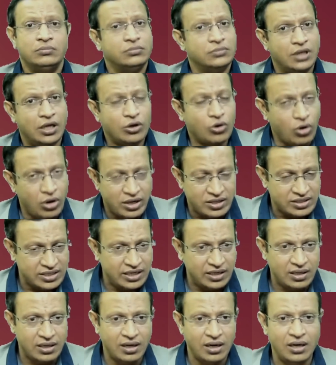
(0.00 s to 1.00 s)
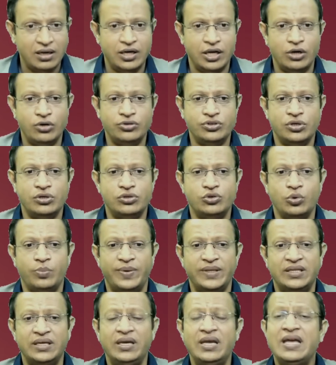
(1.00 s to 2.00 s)
They are called as internal delusional
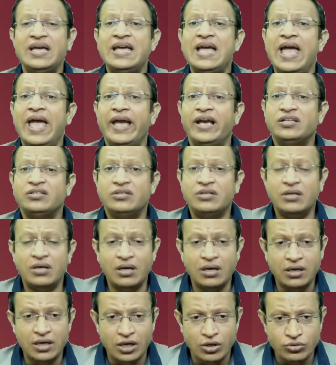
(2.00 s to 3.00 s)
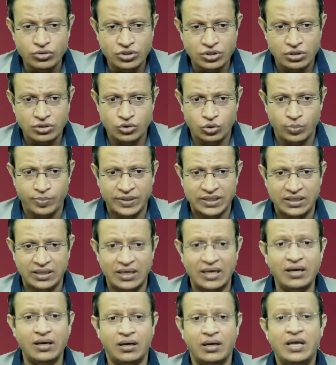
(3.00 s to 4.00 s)
zoopathy. External delusional zoopathy
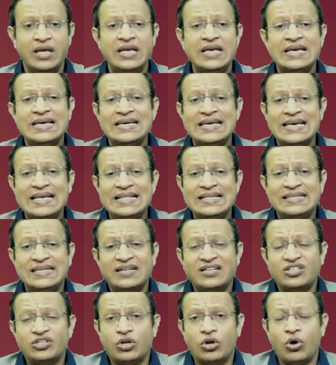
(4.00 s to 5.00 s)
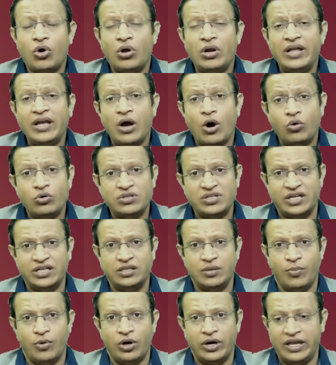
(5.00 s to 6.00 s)
here insects crawling outside
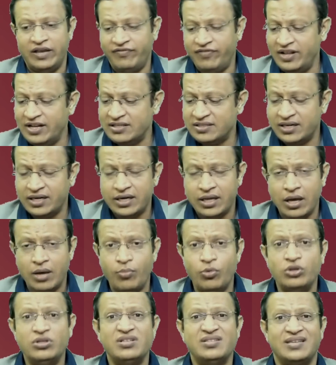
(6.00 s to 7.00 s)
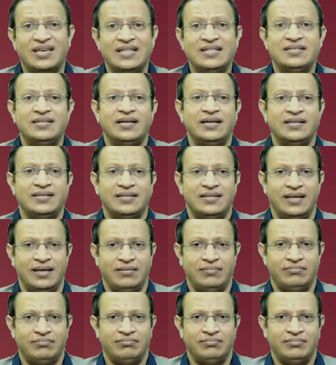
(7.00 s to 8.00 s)
the body. He feels that above the skin it is there.
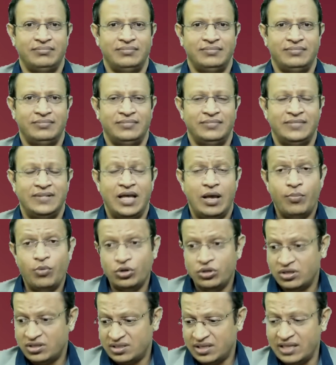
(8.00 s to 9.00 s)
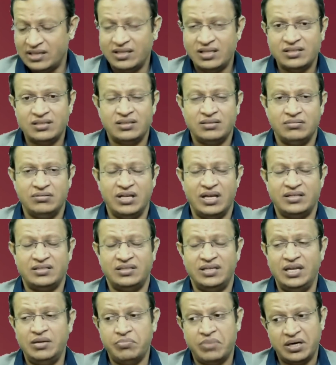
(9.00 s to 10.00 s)
Above the skin this, they are
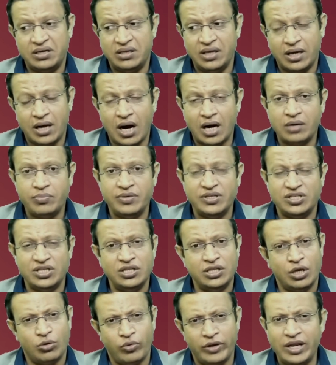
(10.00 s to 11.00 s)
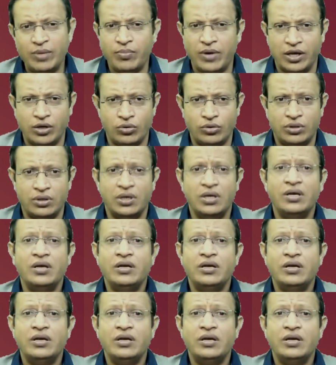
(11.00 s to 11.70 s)
seen but they can't be seen. They are very minute.